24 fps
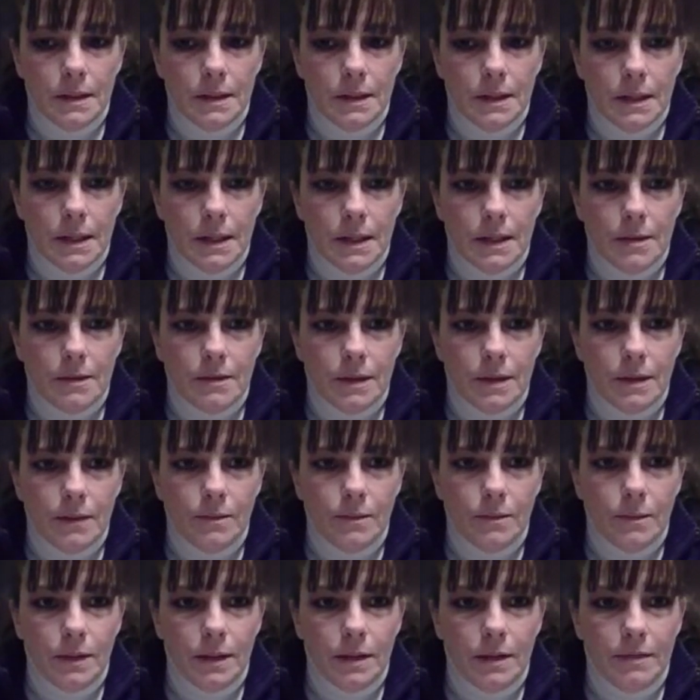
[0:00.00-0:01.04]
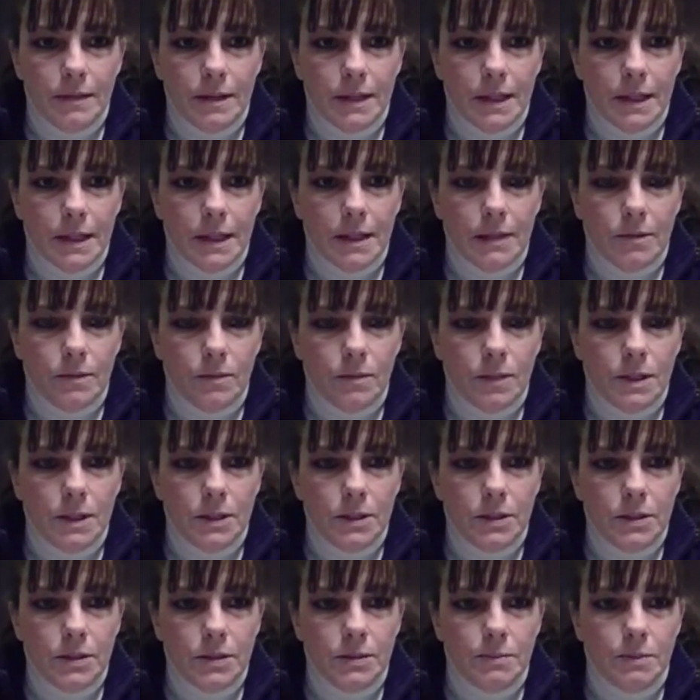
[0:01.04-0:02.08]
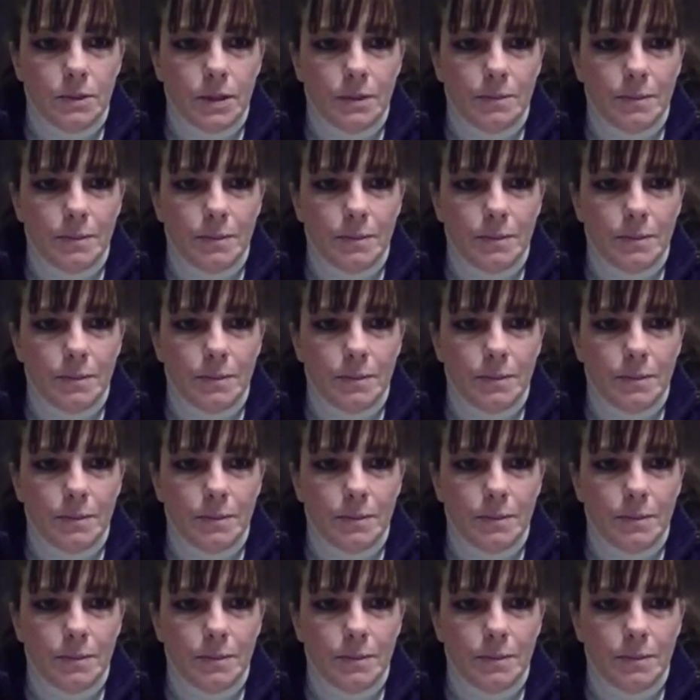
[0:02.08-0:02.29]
All right, we'll give it like 1 or 2 more